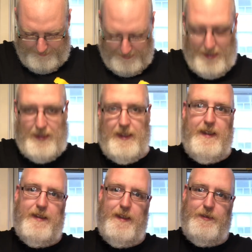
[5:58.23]
signing.
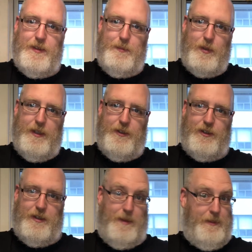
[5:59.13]
He lives in British
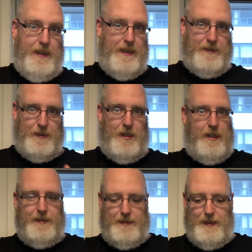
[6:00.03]
Columbia. He gets a
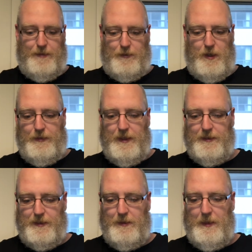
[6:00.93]
lot of stuff,
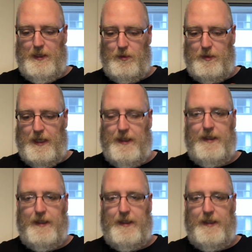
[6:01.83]
obviously, we don't get